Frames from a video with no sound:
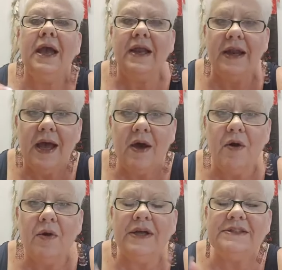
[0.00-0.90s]
And
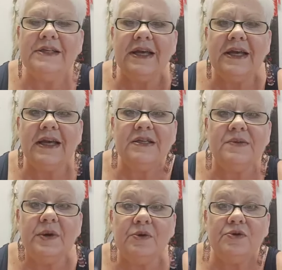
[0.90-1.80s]
now it's taking
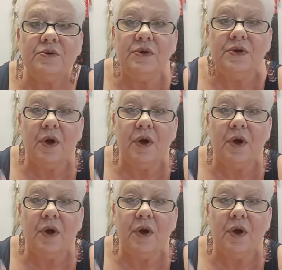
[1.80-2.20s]
spiritual